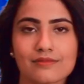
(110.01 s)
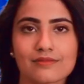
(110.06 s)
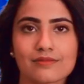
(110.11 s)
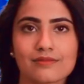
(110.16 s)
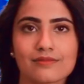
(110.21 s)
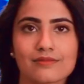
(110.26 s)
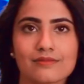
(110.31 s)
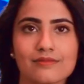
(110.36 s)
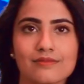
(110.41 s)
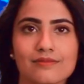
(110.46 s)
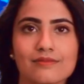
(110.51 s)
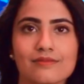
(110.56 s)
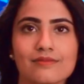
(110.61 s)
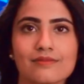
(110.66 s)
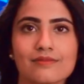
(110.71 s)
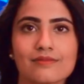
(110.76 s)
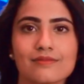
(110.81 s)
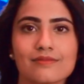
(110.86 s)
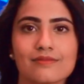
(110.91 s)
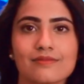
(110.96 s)

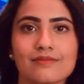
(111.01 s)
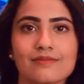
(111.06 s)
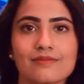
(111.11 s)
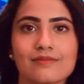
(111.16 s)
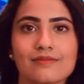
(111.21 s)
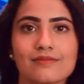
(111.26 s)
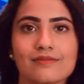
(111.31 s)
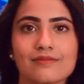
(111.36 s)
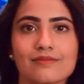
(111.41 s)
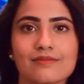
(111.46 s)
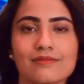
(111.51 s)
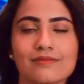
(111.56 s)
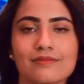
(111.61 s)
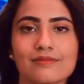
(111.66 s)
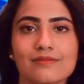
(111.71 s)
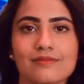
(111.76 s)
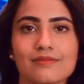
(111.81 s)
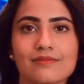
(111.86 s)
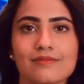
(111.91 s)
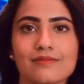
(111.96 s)

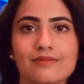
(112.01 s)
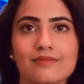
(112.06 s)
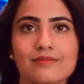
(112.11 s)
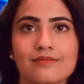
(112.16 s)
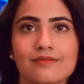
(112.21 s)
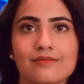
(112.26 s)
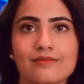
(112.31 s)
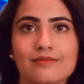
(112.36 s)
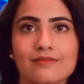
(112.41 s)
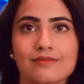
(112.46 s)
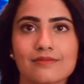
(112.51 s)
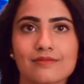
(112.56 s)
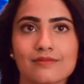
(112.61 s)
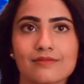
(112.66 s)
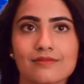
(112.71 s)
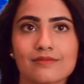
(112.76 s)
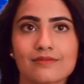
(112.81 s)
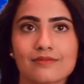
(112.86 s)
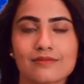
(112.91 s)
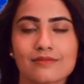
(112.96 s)

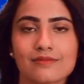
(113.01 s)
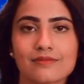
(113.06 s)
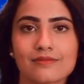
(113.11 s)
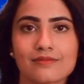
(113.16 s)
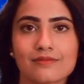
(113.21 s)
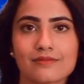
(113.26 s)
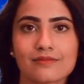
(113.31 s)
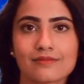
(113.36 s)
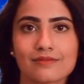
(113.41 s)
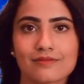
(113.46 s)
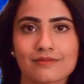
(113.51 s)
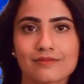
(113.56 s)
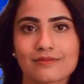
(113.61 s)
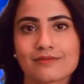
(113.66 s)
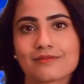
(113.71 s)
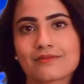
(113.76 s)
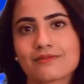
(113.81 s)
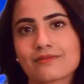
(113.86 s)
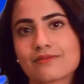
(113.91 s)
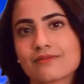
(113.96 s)

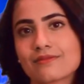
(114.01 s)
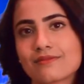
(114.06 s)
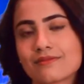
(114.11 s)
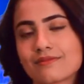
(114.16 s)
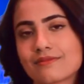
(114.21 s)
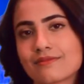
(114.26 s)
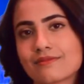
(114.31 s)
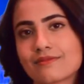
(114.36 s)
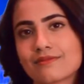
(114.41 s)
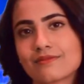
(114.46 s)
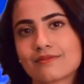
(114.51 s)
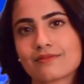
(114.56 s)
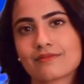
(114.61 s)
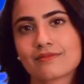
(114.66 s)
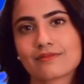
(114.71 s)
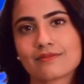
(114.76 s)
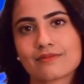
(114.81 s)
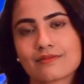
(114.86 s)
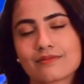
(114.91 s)
[no speech]